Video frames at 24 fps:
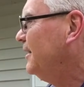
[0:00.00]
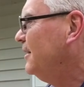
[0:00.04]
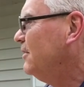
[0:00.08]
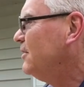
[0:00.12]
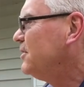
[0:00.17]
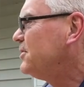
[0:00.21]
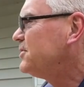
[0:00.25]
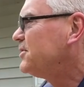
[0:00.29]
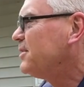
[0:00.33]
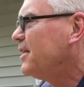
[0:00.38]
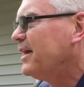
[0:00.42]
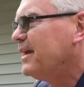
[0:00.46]

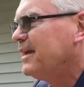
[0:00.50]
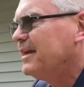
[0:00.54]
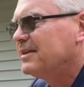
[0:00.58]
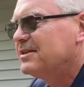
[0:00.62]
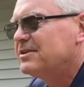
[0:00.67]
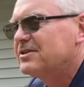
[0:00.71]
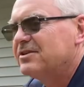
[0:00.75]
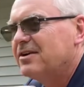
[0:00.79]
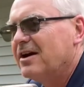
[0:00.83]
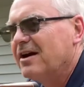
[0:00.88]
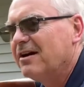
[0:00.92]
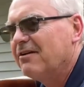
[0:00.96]
looks like
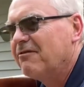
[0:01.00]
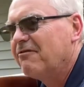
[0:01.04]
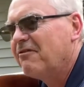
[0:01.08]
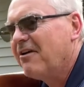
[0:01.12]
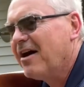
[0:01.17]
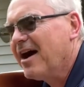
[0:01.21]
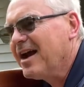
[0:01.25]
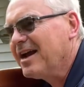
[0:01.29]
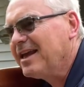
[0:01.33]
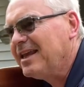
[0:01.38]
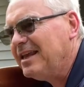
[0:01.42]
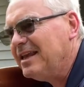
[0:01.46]
it's
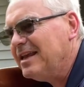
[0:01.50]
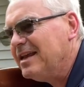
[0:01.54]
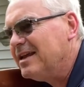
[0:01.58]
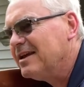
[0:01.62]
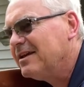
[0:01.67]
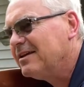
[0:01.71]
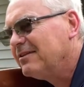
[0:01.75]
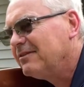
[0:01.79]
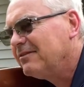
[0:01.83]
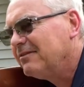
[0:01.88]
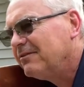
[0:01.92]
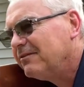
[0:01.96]
foggy
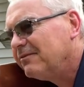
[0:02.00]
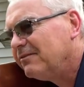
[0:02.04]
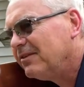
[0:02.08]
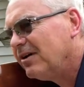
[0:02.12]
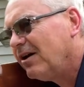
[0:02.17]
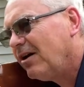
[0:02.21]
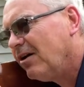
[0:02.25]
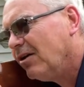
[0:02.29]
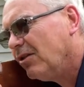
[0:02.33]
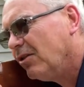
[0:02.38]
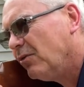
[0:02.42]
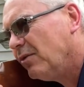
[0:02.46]

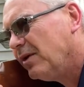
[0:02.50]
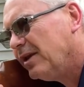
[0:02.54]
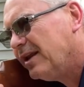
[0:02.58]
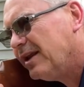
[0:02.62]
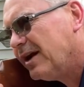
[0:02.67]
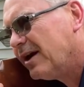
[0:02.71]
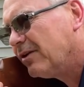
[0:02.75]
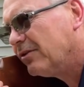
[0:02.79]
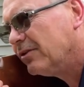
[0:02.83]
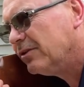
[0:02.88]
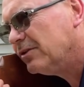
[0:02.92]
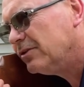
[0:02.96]
all the way
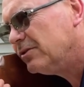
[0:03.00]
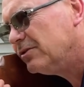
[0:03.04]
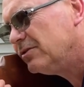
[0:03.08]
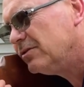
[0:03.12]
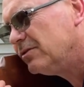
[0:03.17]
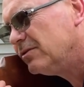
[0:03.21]
down the